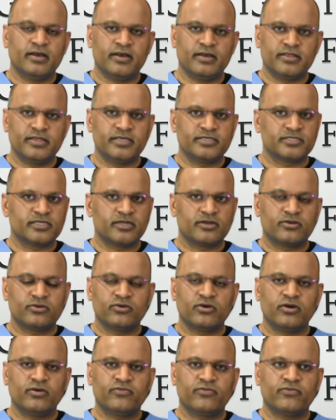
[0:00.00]
These are
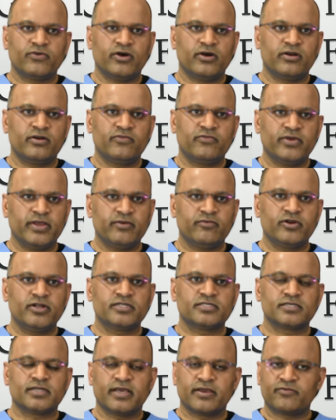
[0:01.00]
two of our
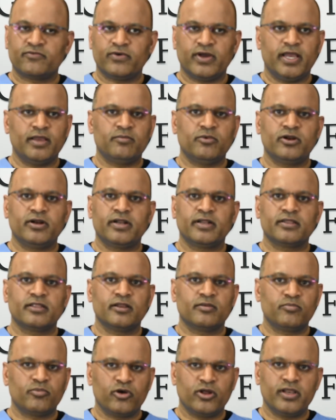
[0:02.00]
favorites, like fiber and
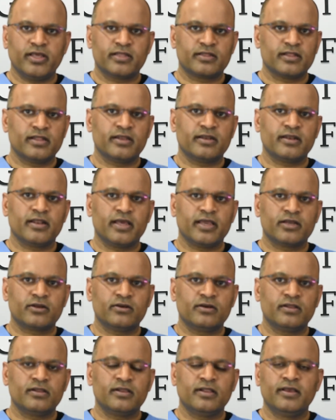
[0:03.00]
then polyethylene
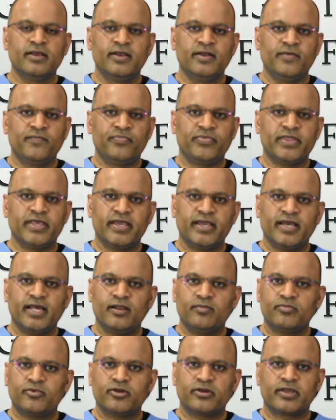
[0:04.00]
glycol. They
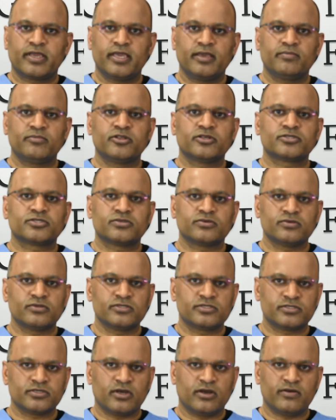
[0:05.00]
help to keep the stool
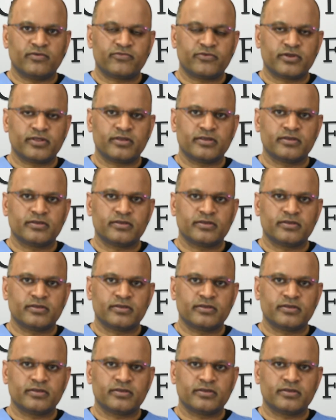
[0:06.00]
soft.